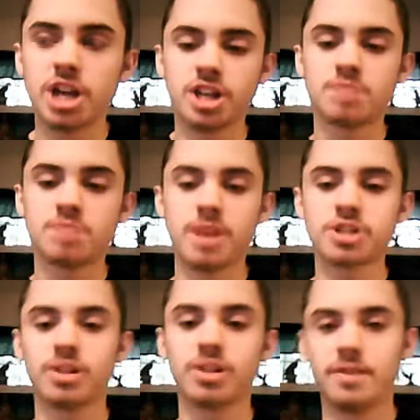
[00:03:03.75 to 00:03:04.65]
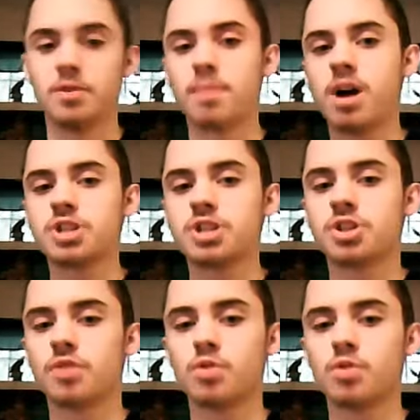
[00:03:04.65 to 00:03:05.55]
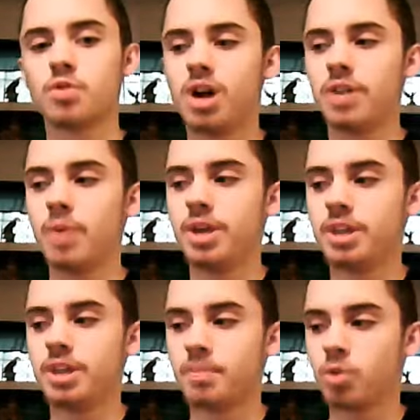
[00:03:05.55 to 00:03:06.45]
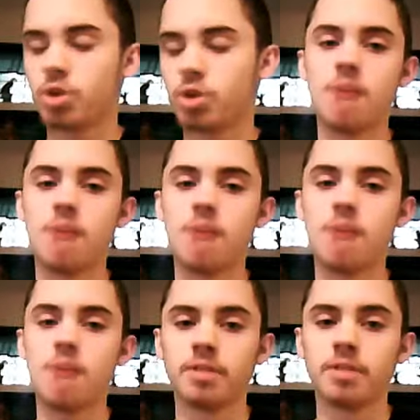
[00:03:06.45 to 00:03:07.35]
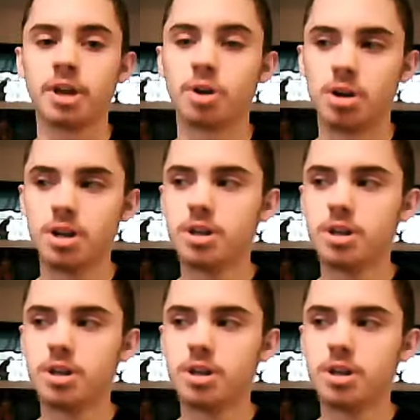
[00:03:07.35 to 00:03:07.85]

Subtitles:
It's best to leave your pots there for a while. That way, the more crab you get later.